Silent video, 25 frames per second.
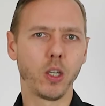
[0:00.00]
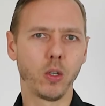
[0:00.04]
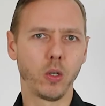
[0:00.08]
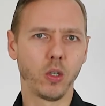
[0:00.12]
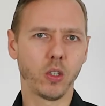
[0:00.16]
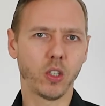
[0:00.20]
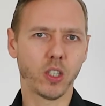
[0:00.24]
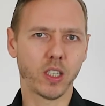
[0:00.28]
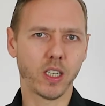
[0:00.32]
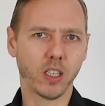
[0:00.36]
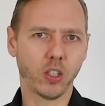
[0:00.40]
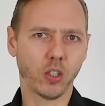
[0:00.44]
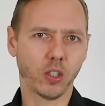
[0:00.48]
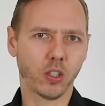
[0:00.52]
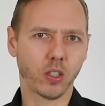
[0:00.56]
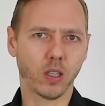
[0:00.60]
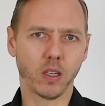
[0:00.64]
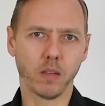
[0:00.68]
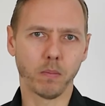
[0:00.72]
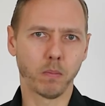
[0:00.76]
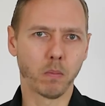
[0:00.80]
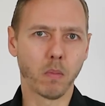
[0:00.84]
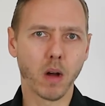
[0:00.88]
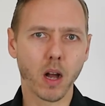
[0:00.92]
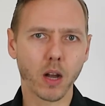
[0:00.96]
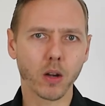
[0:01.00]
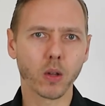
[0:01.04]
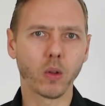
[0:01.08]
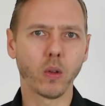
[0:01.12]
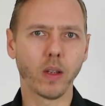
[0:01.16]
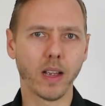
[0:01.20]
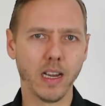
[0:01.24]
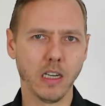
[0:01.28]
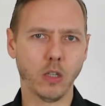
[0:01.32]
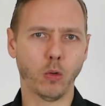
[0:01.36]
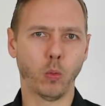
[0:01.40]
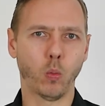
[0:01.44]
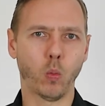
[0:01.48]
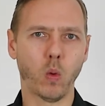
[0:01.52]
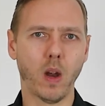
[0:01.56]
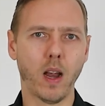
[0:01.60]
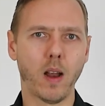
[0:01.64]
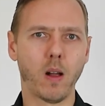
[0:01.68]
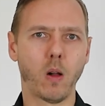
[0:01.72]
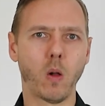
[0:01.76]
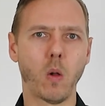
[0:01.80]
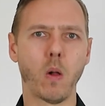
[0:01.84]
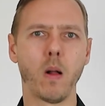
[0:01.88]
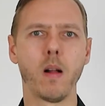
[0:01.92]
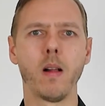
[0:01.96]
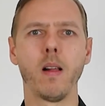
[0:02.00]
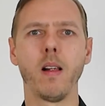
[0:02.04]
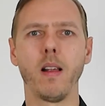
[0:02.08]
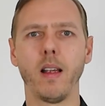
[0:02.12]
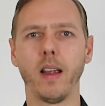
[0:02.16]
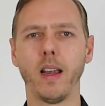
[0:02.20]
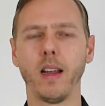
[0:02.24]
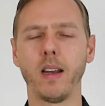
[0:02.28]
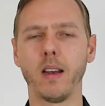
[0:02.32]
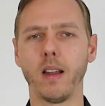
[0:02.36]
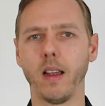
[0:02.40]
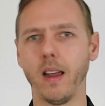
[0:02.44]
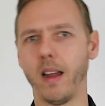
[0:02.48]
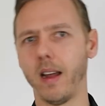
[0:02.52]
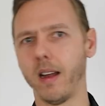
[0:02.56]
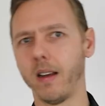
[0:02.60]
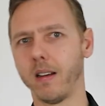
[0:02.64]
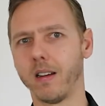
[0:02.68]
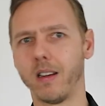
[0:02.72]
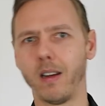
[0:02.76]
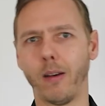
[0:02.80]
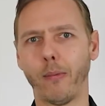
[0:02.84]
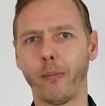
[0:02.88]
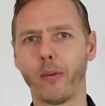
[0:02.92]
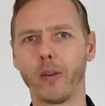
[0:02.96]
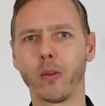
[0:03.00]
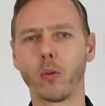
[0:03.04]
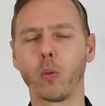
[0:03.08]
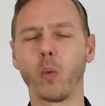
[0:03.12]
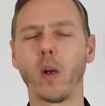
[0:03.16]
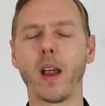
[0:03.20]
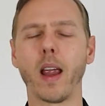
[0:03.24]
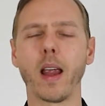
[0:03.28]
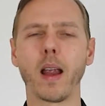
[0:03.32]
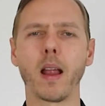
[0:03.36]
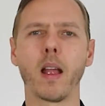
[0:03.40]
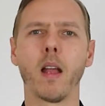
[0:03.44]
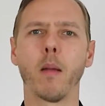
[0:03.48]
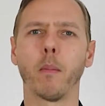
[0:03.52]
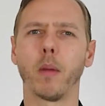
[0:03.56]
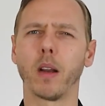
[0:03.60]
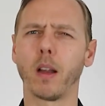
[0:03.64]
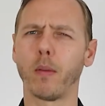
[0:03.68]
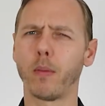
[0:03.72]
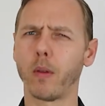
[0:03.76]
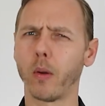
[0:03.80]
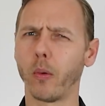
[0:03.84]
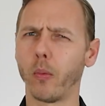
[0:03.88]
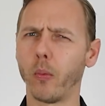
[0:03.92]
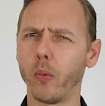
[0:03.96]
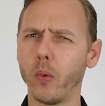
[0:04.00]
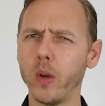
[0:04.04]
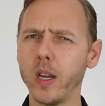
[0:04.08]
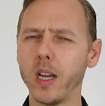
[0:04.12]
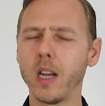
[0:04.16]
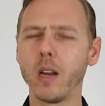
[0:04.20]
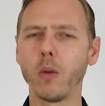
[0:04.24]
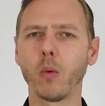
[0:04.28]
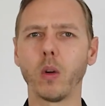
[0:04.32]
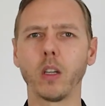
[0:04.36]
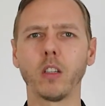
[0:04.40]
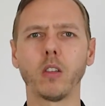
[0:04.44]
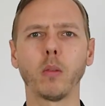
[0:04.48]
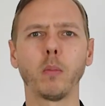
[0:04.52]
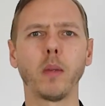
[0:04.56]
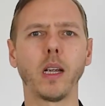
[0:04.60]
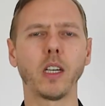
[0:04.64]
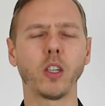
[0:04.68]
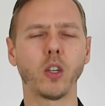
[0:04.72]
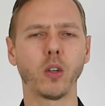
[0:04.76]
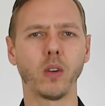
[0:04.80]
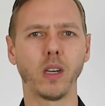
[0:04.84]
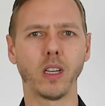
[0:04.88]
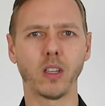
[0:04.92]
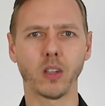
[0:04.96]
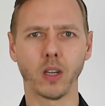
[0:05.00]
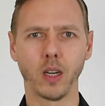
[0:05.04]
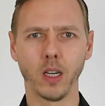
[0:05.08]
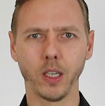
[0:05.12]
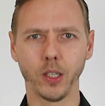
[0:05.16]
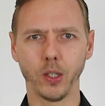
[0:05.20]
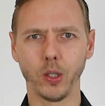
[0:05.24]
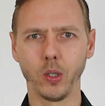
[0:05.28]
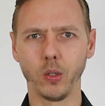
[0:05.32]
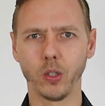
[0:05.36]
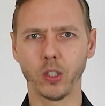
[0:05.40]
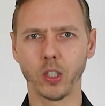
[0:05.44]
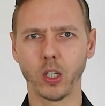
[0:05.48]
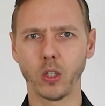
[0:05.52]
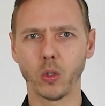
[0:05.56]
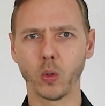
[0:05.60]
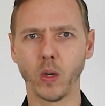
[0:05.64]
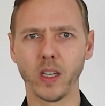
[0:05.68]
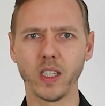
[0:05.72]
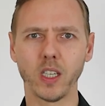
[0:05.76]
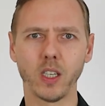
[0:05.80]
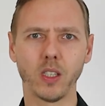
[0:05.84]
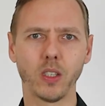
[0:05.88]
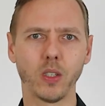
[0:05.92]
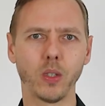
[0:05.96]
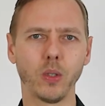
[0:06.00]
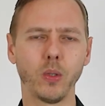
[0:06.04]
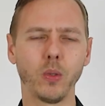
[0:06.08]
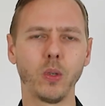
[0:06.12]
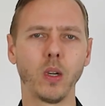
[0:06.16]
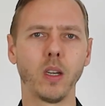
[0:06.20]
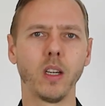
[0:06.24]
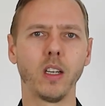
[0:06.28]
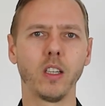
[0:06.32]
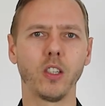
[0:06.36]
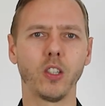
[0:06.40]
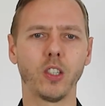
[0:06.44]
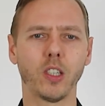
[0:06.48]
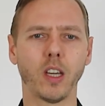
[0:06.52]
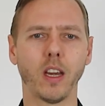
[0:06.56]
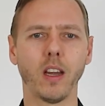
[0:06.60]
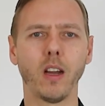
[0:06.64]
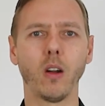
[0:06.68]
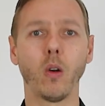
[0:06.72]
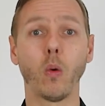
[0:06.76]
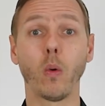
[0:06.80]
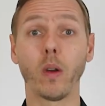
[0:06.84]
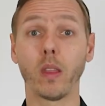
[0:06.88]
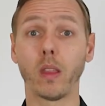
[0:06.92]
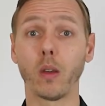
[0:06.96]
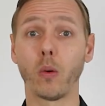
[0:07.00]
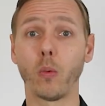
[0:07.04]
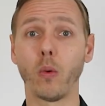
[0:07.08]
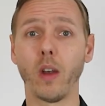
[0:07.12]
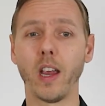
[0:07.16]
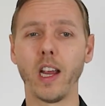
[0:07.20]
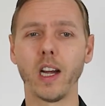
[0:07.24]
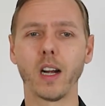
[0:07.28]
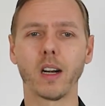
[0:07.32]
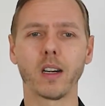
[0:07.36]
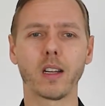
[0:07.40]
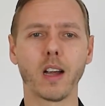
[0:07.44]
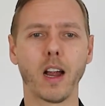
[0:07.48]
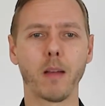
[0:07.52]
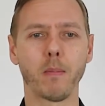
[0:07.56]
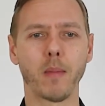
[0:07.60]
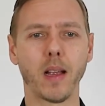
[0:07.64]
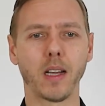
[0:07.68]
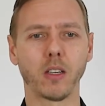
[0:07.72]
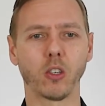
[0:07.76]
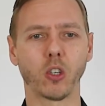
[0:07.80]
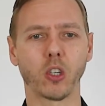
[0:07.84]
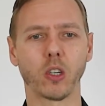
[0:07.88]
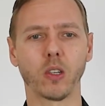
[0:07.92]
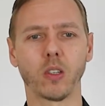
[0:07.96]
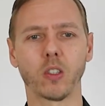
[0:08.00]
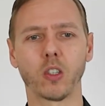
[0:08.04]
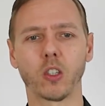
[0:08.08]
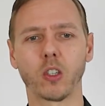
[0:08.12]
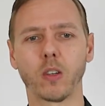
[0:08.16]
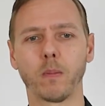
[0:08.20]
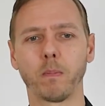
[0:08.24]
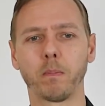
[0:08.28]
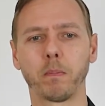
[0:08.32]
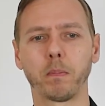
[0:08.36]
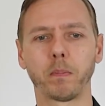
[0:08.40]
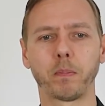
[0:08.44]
use this model as well in a different way. But if you really want to measure it, use the 22 scale with the radar dimensions.